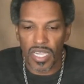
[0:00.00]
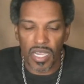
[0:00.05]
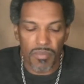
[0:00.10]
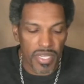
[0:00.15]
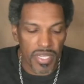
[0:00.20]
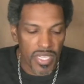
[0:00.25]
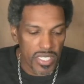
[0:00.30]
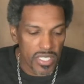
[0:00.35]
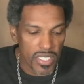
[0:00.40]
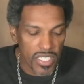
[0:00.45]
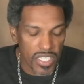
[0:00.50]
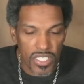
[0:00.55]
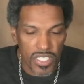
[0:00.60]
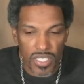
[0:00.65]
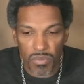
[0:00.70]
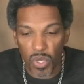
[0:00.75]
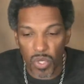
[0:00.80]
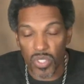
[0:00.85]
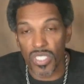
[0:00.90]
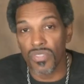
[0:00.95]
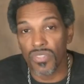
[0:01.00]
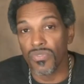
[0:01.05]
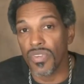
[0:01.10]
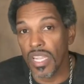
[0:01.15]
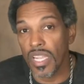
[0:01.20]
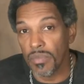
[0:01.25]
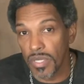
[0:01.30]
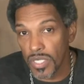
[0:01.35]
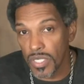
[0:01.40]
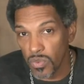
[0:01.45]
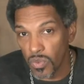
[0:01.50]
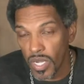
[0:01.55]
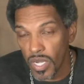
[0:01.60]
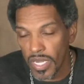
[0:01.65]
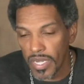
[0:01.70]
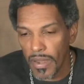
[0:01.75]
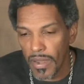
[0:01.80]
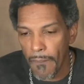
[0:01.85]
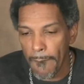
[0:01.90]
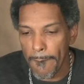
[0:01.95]
He's just the most famous one.
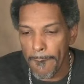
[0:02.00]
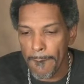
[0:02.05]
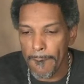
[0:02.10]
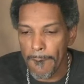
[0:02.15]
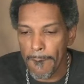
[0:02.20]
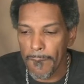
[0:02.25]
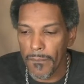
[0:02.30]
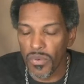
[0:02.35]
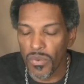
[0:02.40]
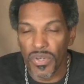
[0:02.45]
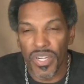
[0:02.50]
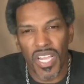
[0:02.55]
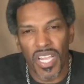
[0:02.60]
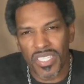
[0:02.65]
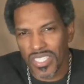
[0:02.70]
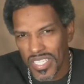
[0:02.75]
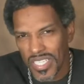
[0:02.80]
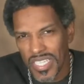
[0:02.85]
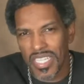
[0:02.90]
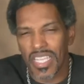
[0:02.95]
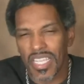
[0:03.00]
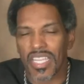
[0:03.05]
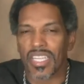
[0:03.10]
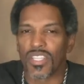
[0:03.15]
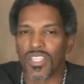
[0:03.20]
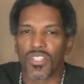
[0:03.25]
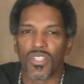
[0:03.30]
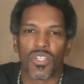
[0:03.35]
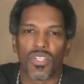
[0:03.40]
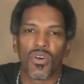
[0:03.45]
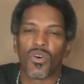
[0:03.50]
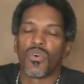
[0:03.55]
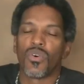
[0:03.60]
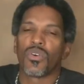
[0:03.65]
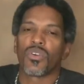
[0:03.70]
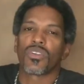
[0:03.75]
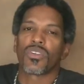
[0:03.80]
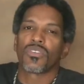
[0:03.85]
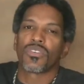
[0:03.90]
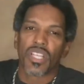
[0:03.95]
We're not going to get into the whole
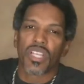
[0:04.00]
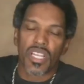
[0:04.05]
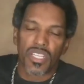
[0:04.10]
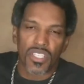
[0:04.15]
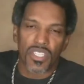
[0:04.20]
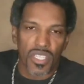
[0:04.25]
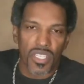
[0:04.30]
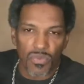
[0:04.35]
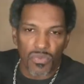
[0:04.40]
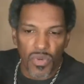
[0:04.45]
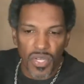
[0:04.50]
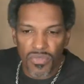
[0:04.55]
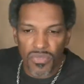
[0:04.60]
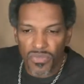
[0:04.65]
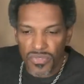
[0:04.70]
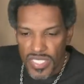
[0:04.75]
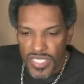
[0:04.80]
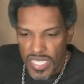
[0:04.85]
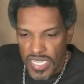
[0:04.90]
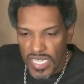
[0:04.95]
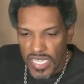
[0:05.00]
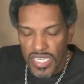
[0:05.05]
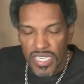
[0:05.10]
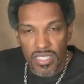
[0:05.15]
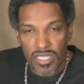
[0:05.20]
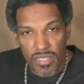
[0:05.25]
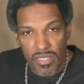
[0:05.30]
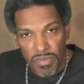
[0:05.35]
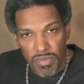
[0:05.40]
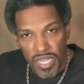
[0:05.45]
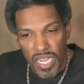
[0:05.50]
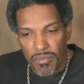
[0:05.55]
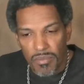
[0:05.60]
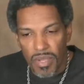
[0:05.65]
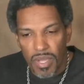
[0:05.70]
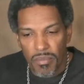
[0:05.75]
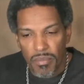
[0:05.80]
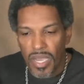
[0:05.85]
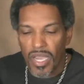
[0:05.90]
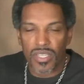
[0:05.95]
creation of what Satanism came
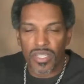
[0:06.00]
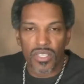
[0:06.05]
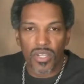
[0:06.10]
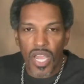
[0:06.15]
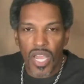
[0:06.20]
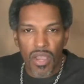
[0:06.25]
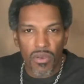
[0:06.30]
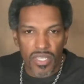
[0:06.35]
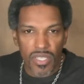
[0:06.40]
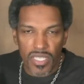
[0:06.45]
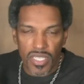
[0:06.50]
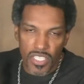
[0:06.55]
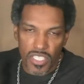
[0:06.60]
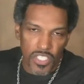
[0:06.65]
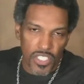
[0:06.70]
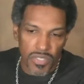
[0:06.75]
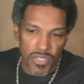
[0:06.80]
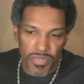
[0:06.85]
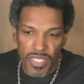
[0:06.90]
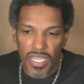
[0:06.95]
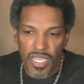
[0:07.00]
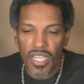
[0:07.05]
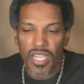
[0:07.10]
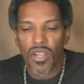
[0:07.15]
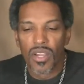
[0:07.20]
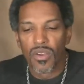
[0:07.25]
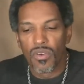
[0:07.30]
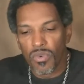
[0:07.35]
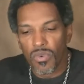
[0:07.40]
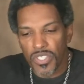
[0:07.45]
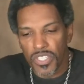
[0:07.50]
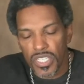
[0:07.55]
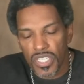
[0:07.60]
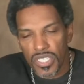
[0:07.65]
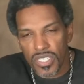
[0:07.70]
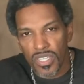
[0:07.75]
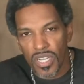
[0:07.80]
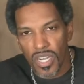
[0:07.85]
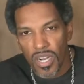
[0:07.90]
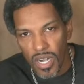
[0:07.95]
about and how the history of it. We're just
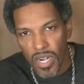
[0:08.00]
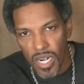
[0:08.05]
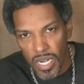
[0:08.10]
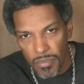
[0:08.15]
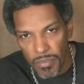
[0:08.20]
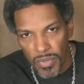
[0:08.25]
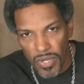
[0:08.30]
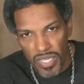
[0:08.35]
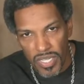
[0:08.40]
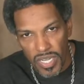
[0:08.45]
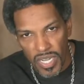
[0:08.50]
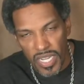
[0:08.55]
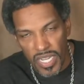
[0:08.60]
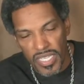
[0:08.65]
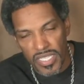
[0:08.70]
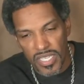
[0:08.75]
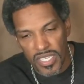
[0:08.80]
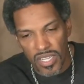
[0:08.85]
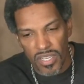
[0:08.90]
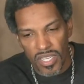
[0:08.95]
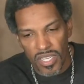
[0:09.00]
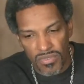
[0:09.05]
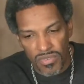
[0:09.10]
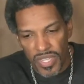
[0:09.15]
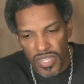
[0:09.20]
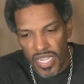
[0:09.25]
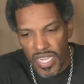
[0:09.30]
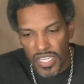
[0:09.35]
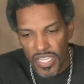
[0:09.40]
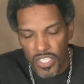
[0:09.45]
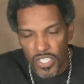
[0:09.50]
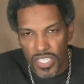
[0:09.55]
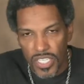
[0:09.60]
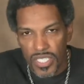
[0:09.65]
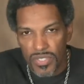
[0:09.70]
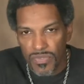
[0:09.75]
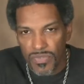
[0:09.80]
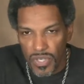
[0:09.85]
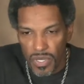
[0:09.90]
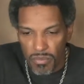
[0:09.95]
going to harp on Anton LaVey
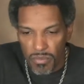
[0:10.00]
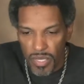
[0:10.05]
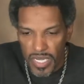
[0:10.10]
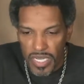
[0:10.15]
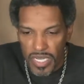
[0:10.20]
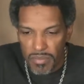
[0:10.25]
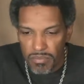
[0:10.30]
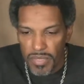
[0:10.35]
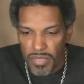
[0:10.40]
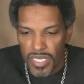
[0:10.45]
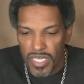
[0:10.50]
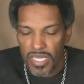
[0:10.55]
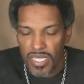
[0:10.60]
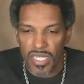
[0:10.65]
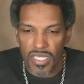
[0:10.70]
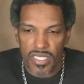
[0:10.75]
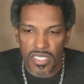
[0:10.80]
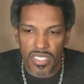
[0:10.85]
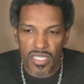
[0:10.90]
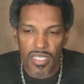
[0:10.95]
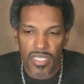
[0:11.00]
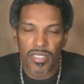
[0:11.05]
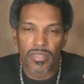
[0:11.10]
just for a minute, because